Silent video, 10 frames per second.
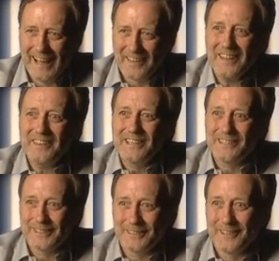And I think
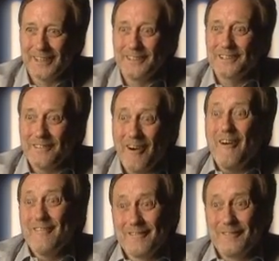she saw the look of
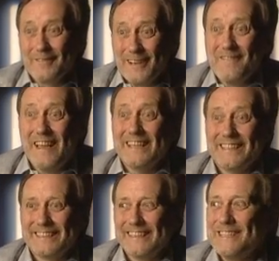horror on my
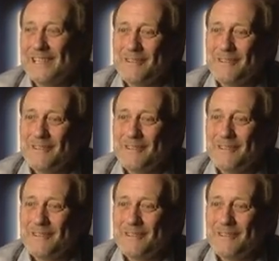face, and she